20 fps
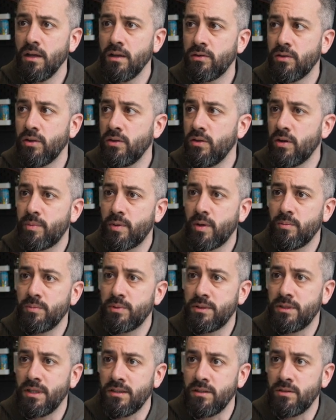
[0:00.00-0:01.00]
So you're
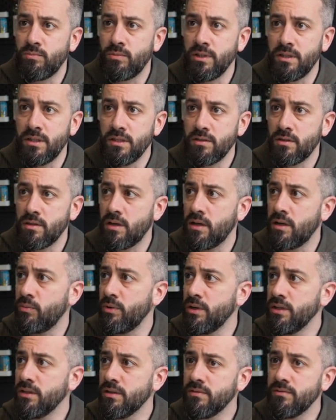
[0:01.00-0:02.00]
prompted with this uh,
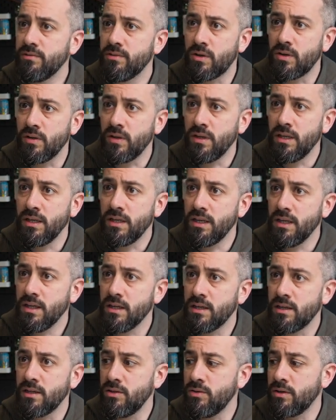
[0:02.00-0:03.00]
window. So in
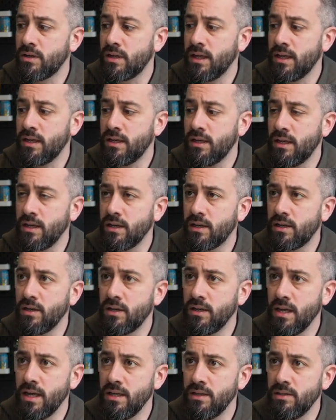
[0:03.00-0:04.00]
here you can uh,
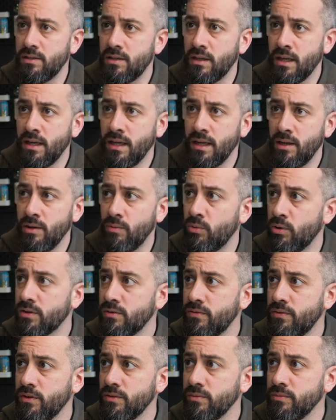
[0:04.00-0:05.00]
create a
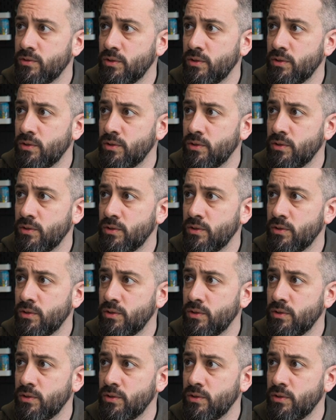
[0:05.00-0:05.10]
workflow.